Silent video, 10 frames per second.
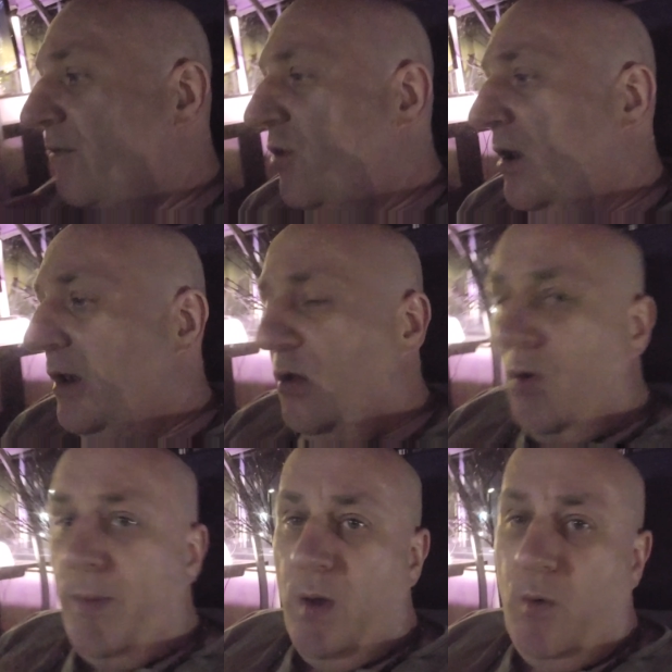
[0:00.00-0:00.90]
got a
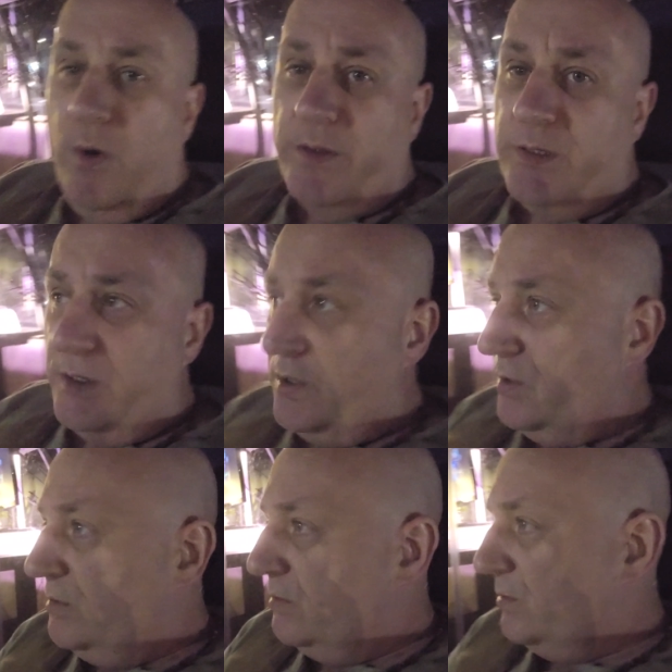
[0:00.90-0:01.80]
little bit of work to
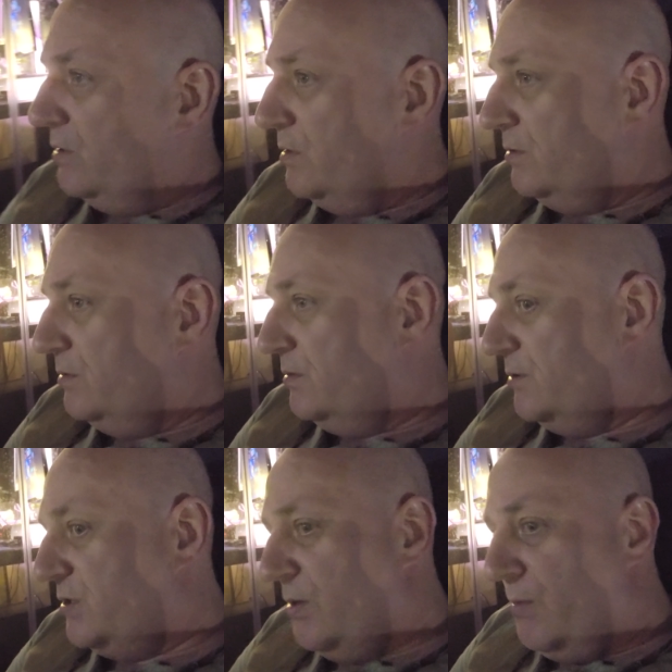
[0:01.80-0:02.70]
do on
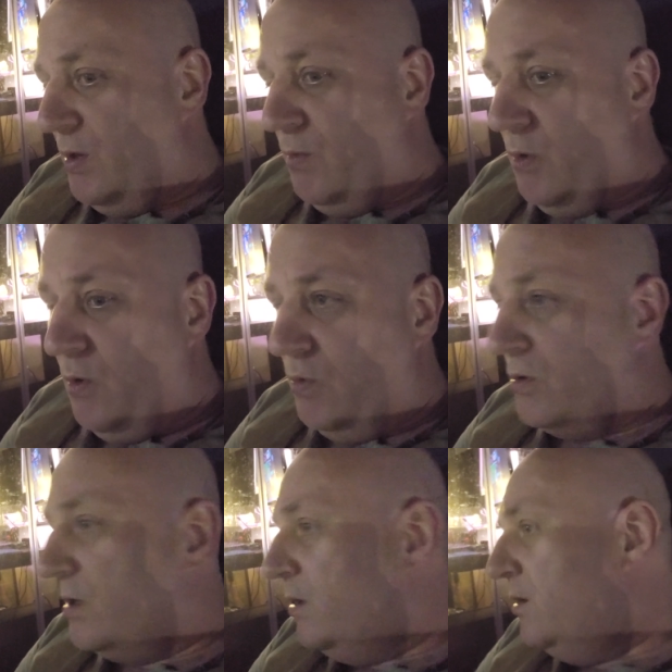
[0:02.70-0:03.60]
some of the wall.
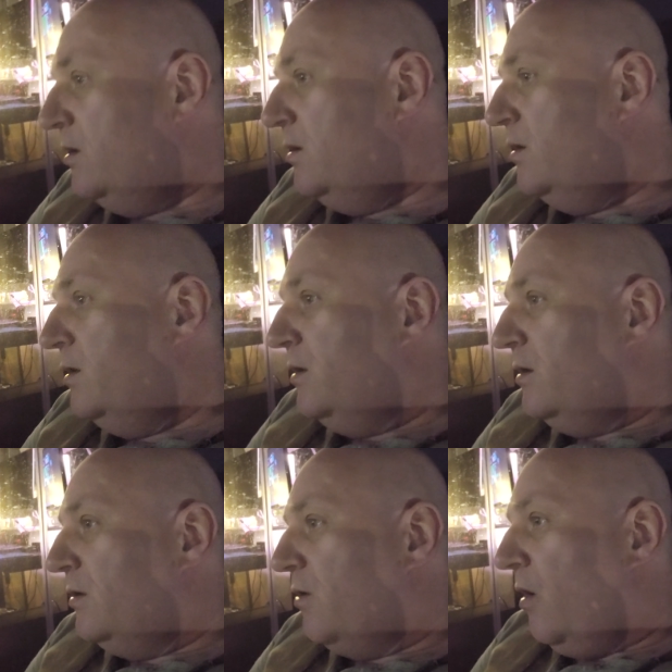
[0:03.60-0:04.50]

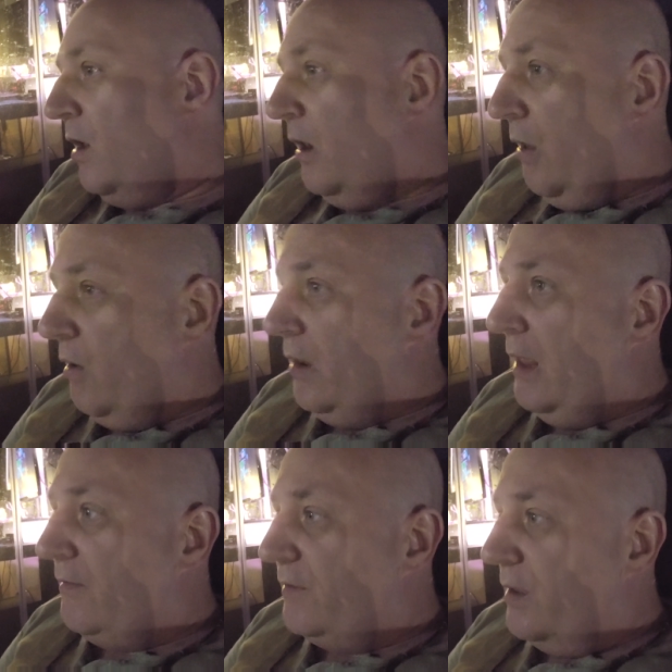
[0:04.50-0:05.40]
Not a lot
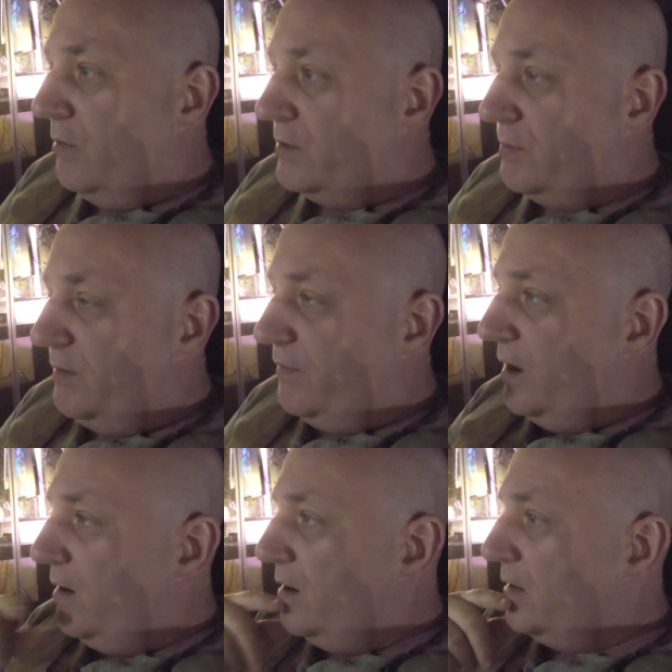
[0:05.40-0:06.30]
left though. To be
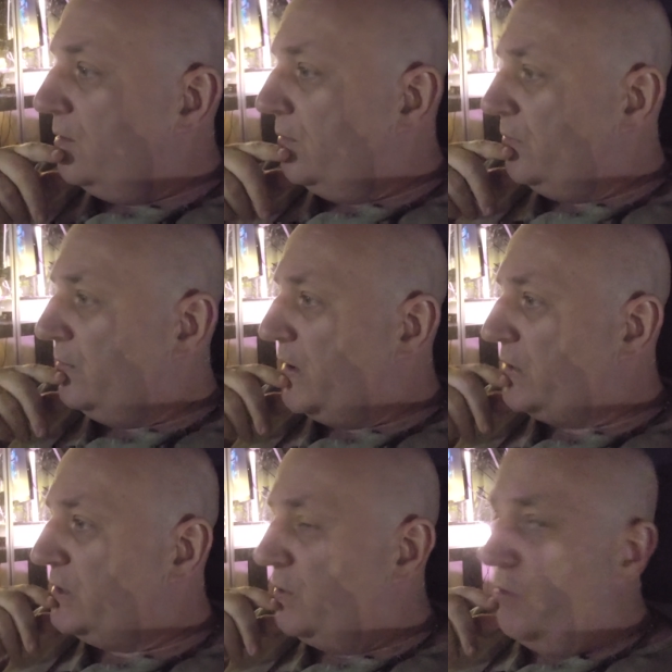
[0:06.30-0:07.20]
fair, we
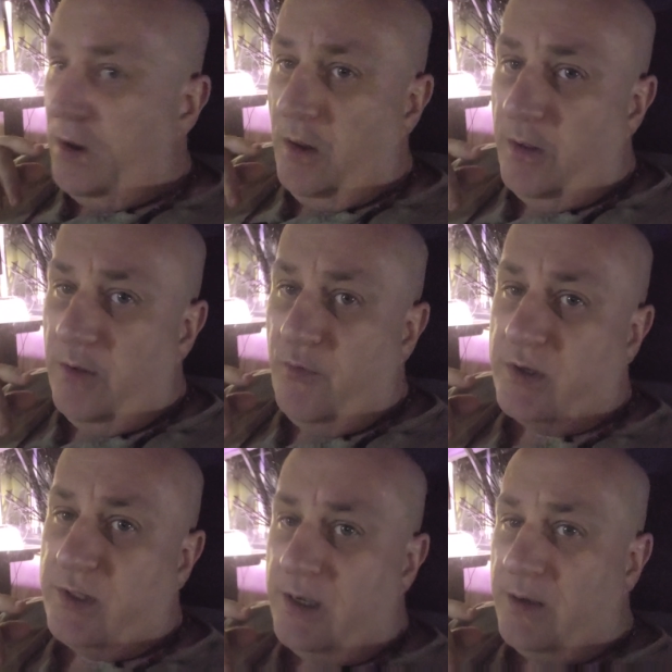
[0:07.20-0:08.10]
actually quite like the
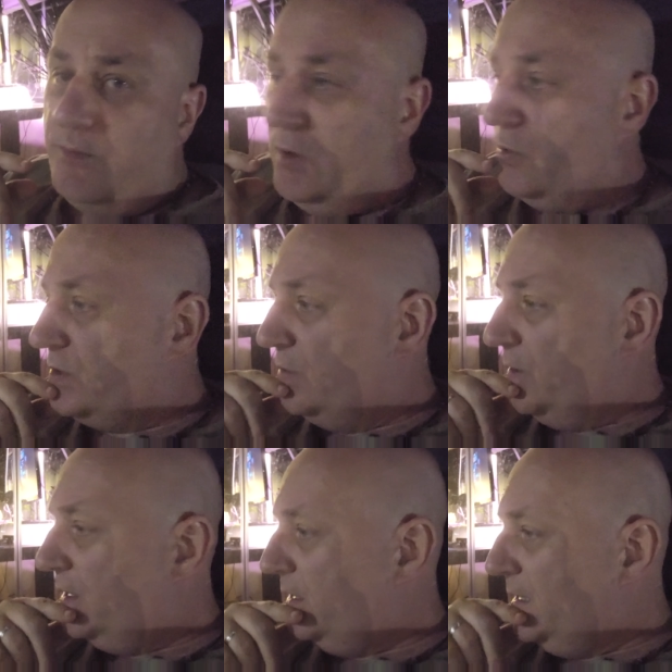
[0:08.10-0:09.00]
rustic look to
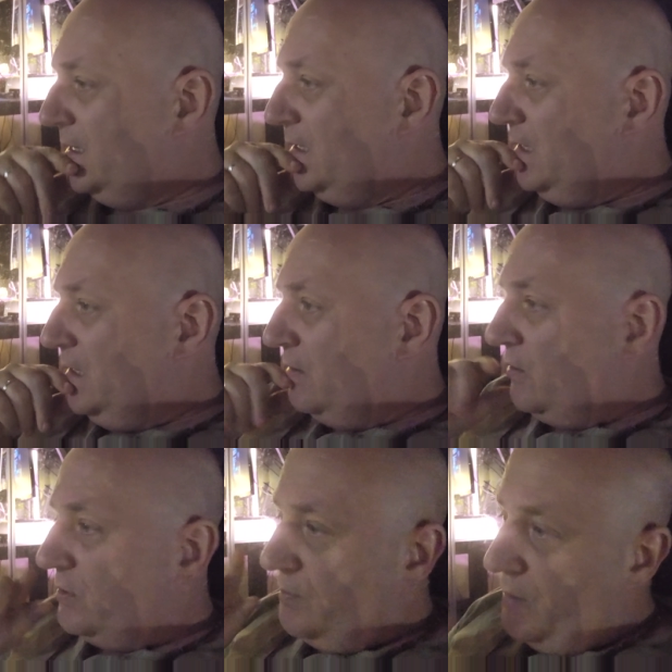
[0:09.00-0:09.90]
it.
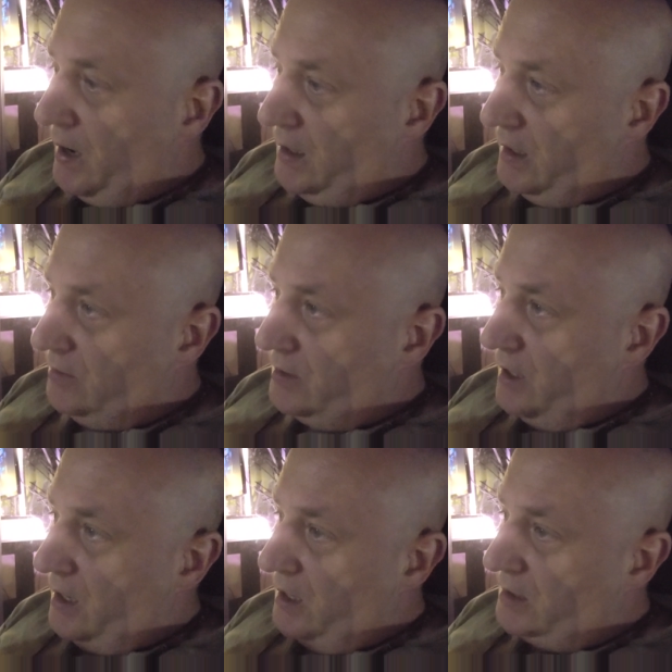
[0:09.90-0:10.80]
Got some paint
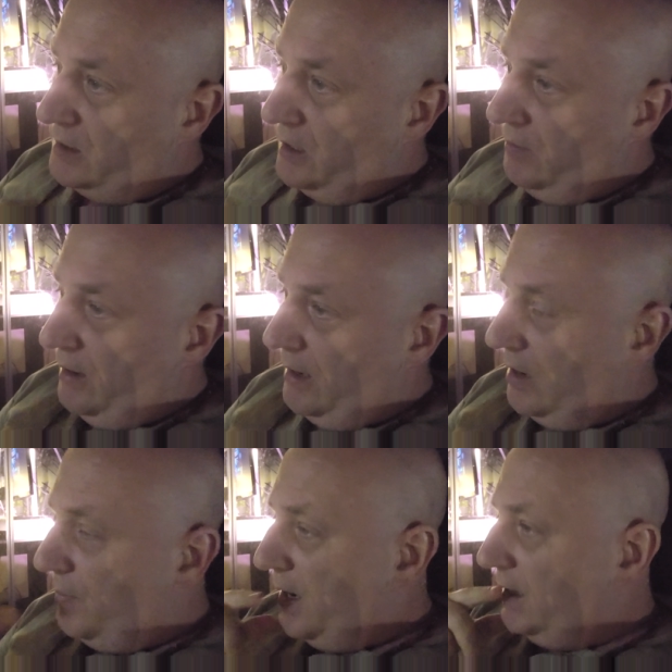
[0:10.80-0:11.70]
downstairs to give it a lick
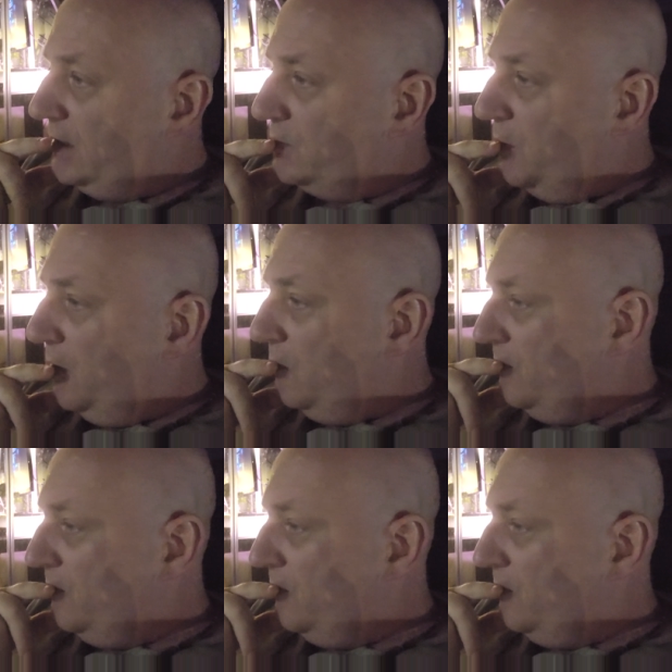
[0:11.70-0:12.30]
of paint as well.